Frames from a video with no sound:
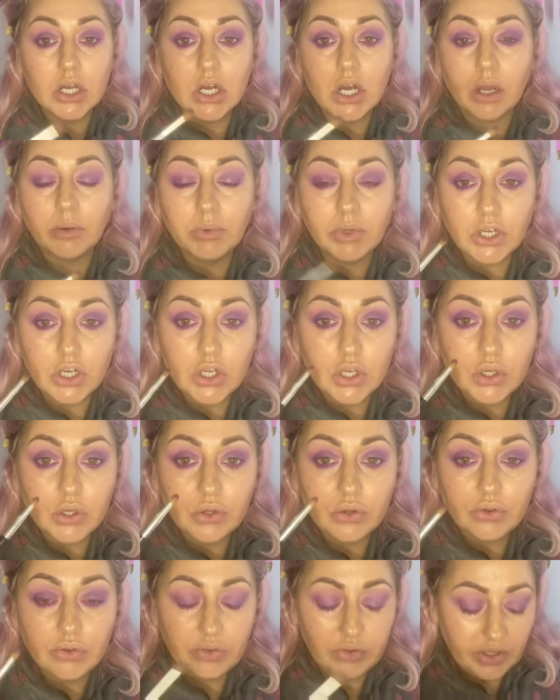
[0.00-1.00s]
I'm going to
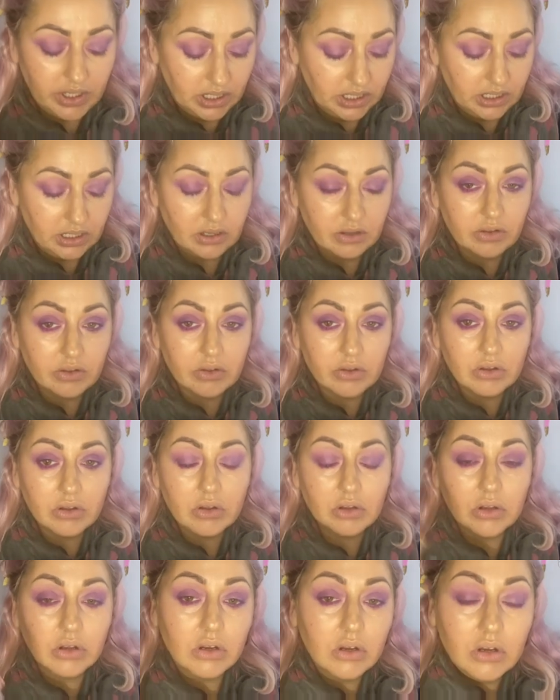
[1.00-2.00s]
use this
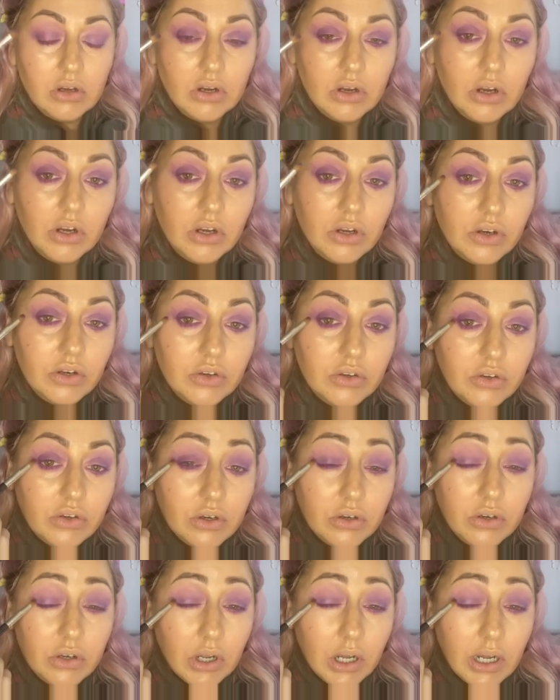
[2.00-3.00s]
to
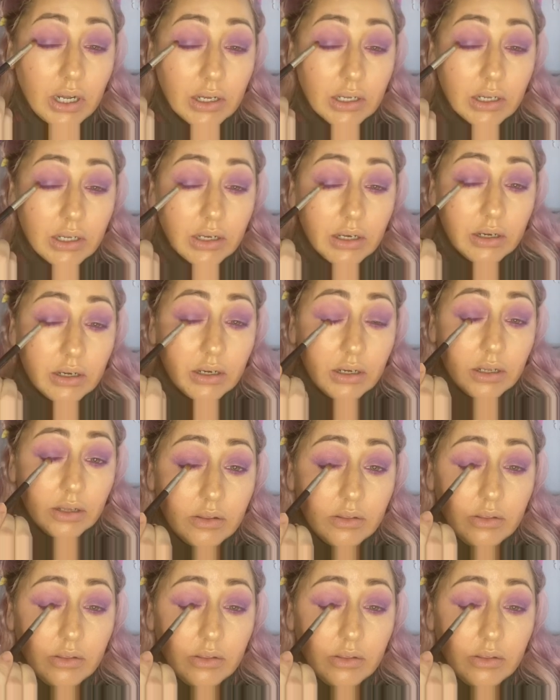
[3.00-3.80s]
darken